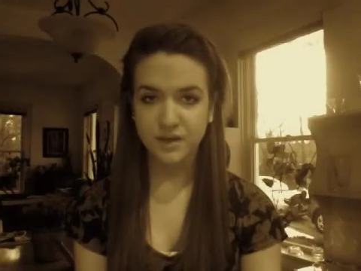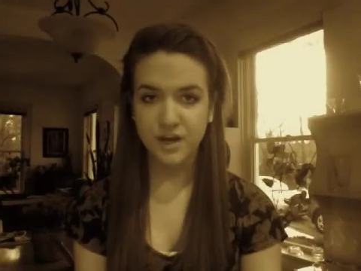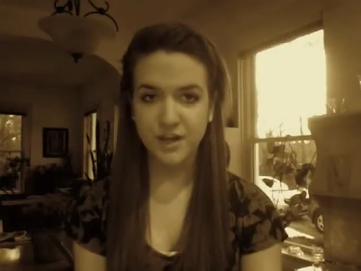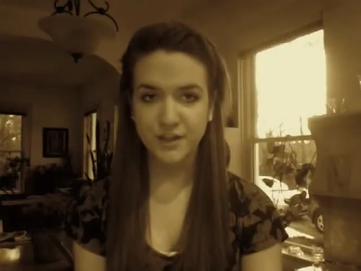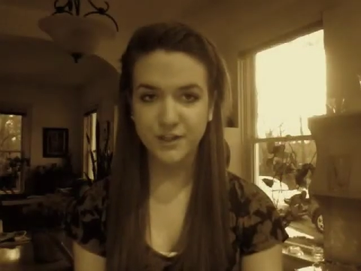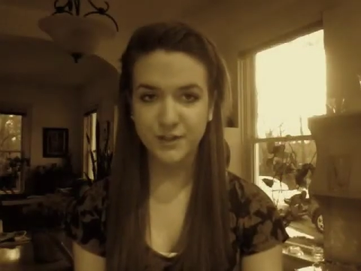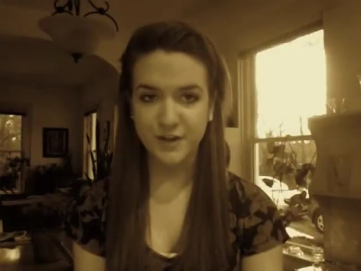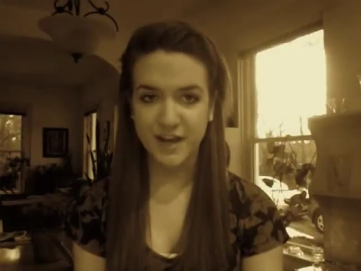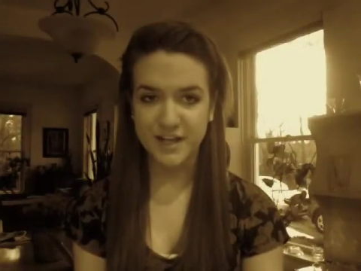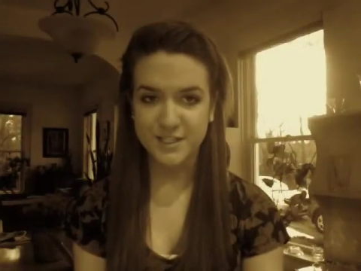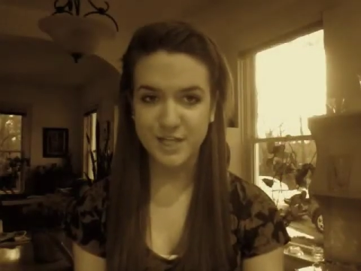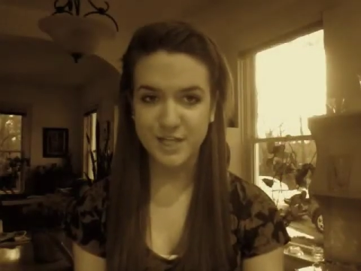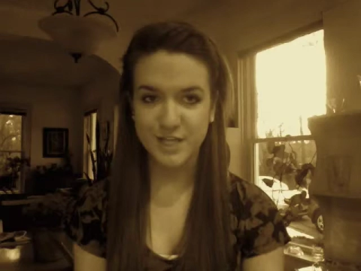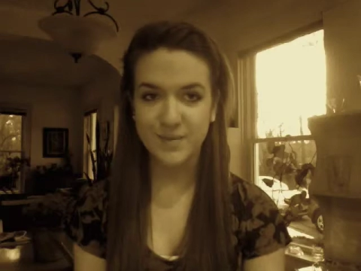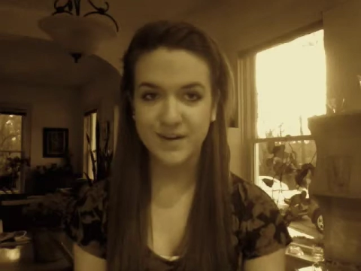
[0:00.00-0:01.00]
On the
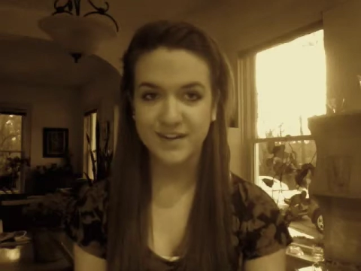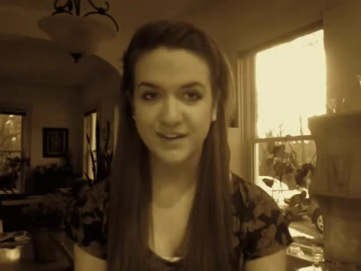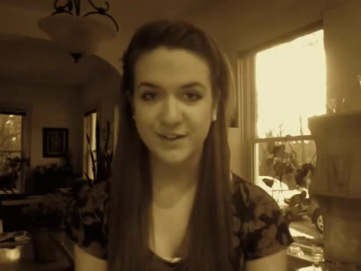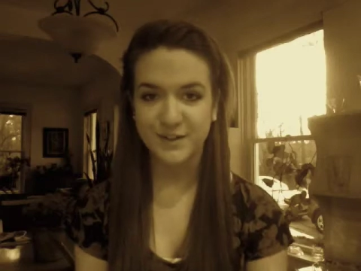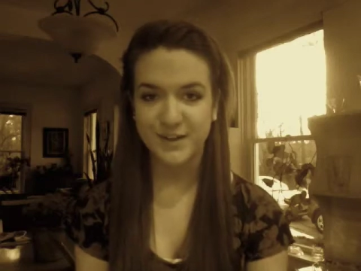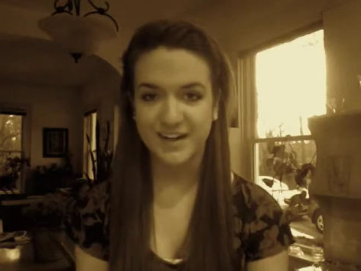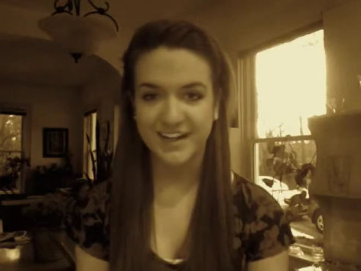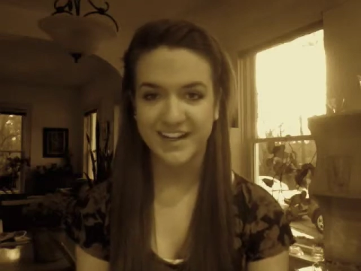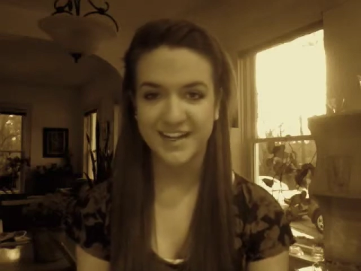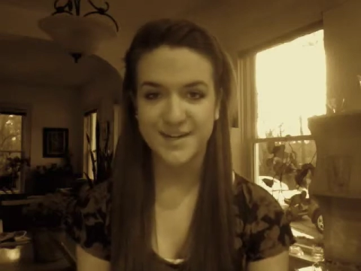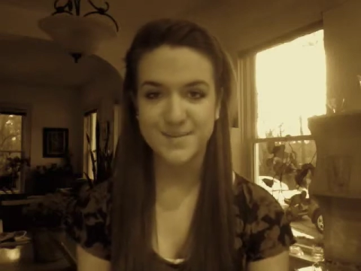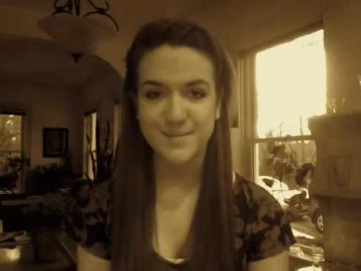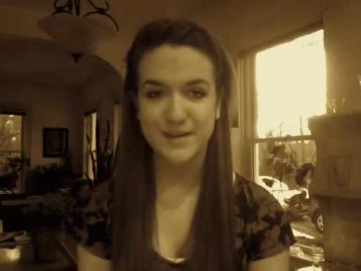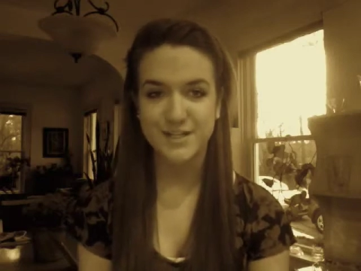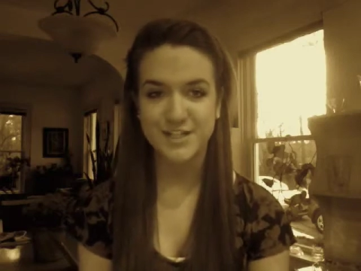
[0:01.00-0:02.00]
Grasshopper and the Cricket
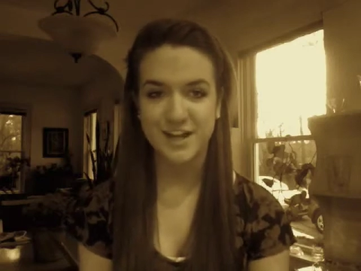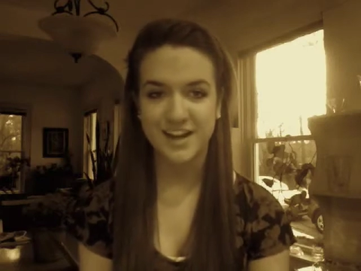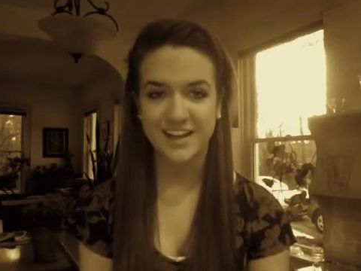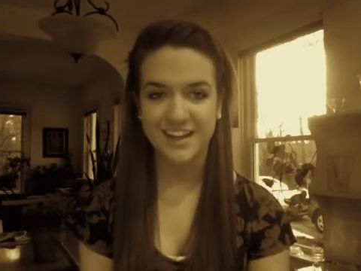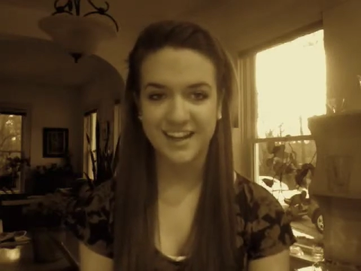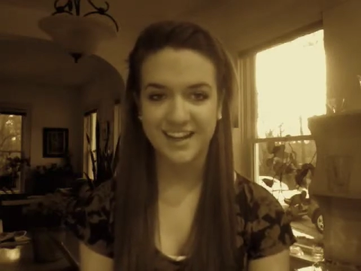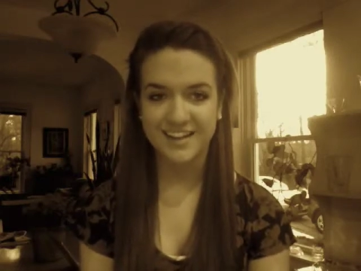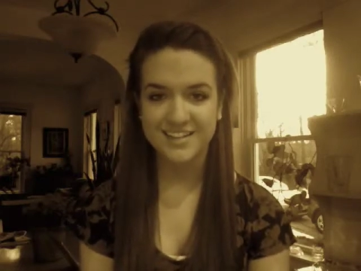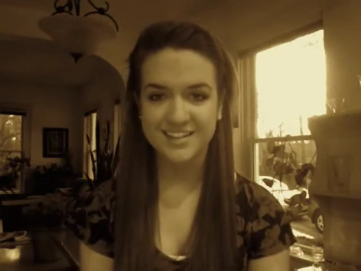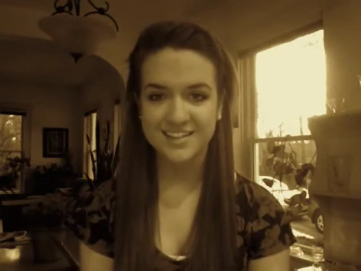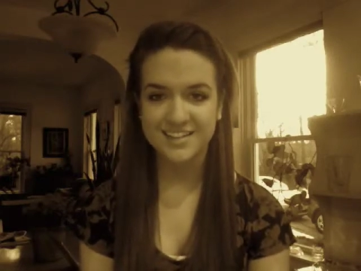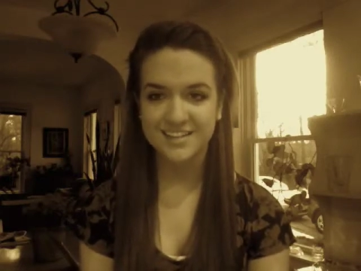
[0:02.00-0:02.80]
by Keats.